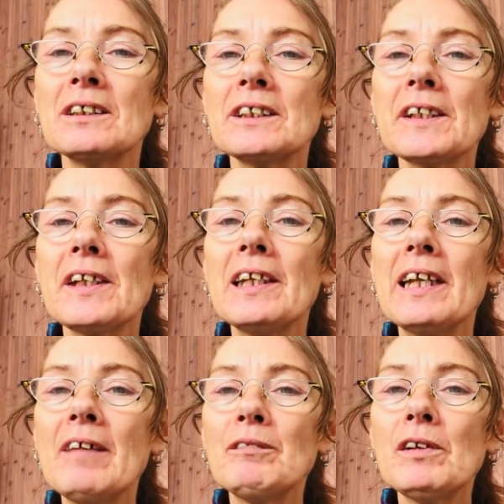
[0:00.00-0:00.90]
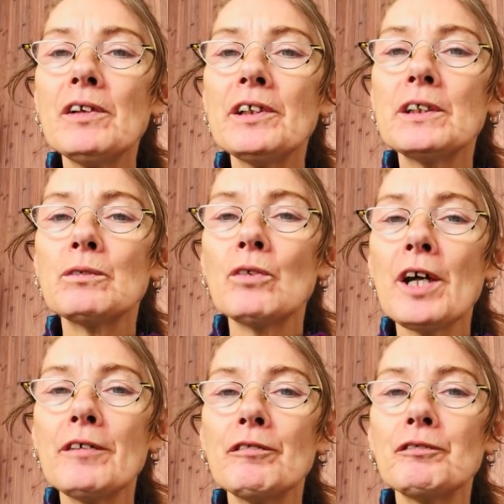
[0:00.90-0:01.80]
to the level that is
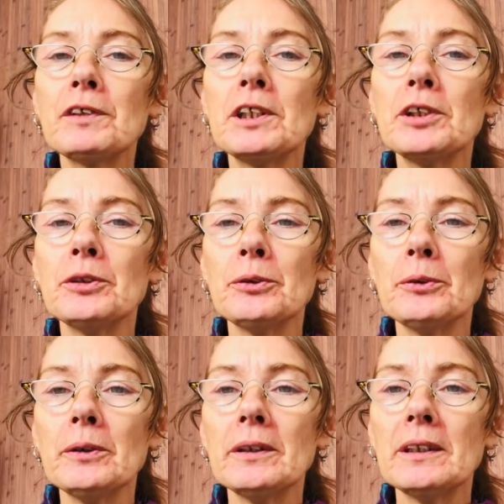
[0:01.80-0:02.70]
right for you.